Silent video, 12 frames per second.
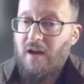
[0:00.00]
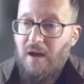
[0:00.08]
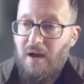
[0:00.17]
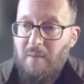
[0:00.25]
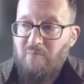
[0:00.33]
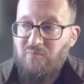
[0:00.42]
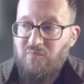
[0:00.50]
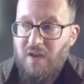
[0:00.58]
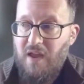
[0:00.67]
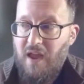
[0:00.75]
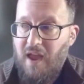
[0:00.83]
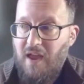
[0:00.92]

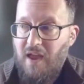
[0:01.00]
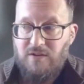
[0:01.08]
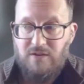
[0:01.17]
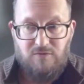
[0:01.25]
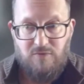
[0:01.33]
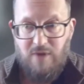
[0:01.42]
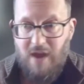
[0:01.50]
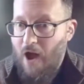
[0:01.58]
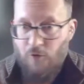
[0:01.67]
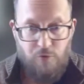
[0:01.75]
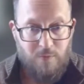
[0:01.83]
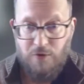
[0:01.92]
And
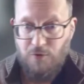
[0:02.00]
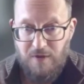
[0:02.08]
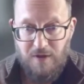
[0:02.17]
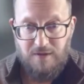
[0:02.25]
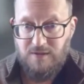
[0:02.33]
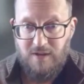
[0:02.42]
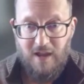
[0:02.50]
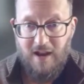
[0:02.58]
how do we do this?